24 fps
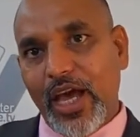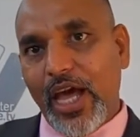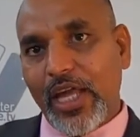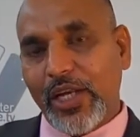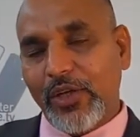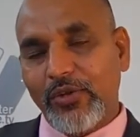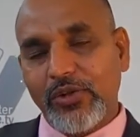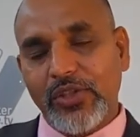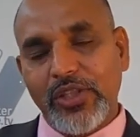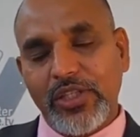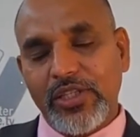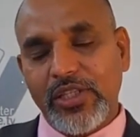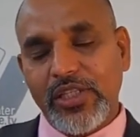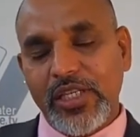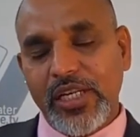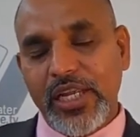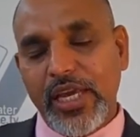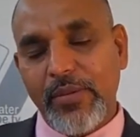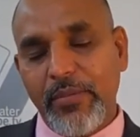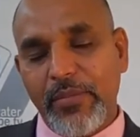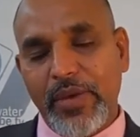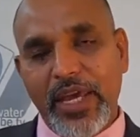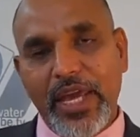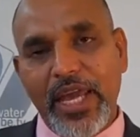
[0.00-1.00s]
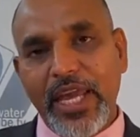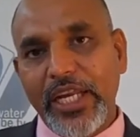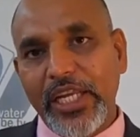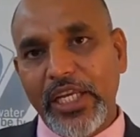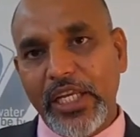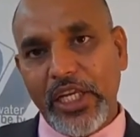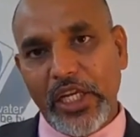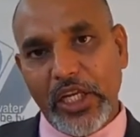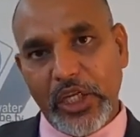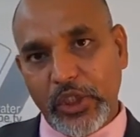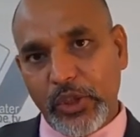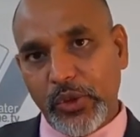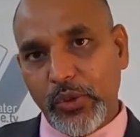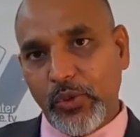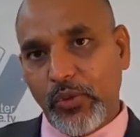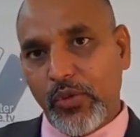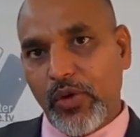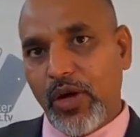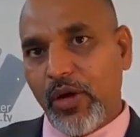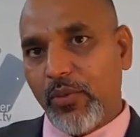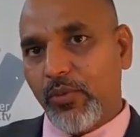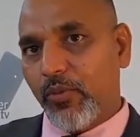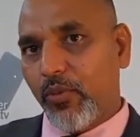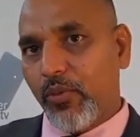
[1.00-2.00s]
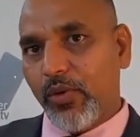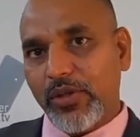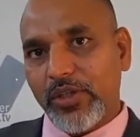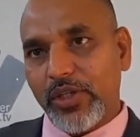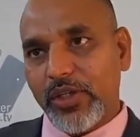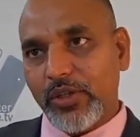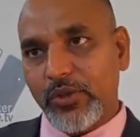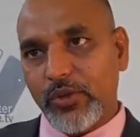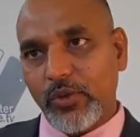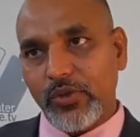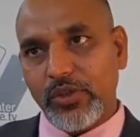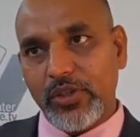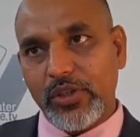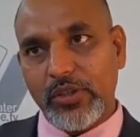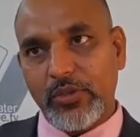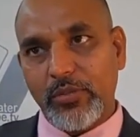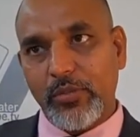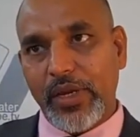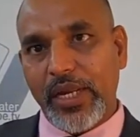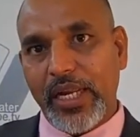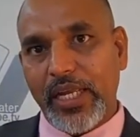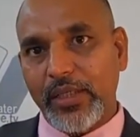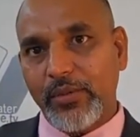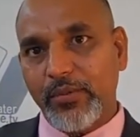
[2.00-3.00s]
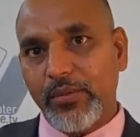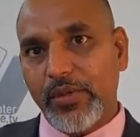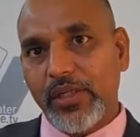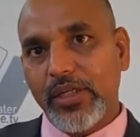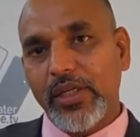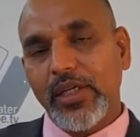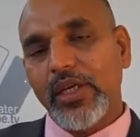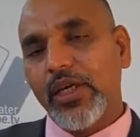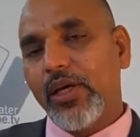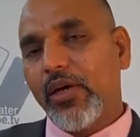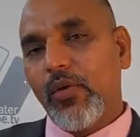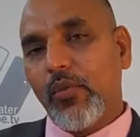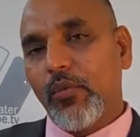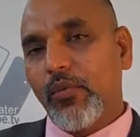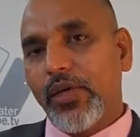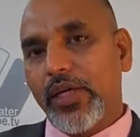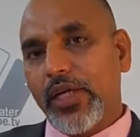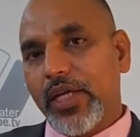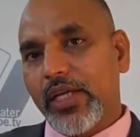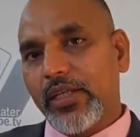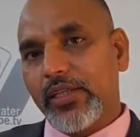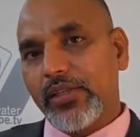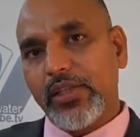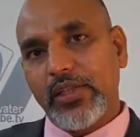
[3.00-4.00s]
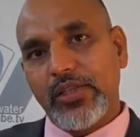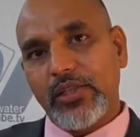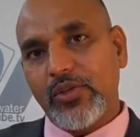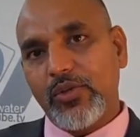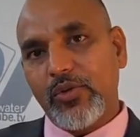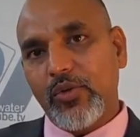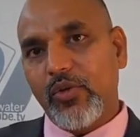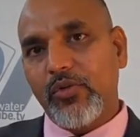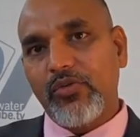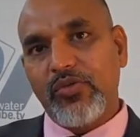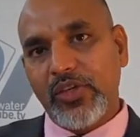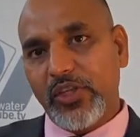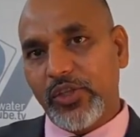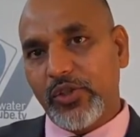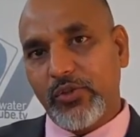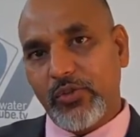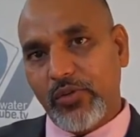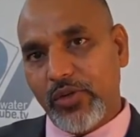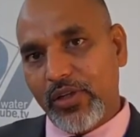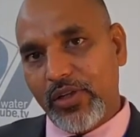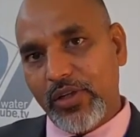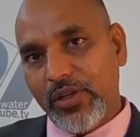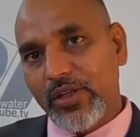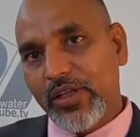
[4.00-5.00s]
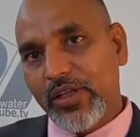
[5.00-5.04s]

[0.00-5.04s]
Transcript: And you just name any issue of water resources management, we can just go visual.